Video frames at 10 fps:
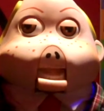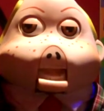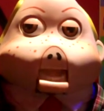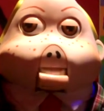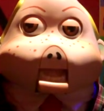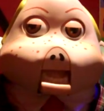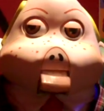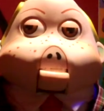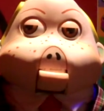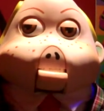
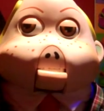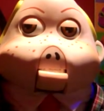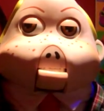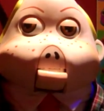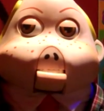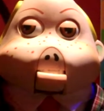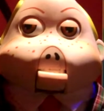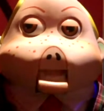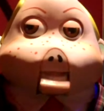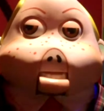proficient.
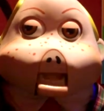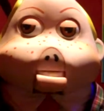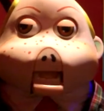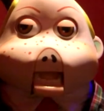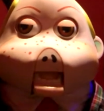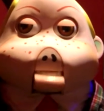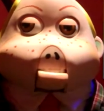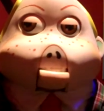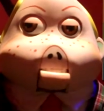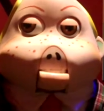You got anything
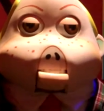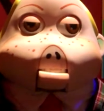else?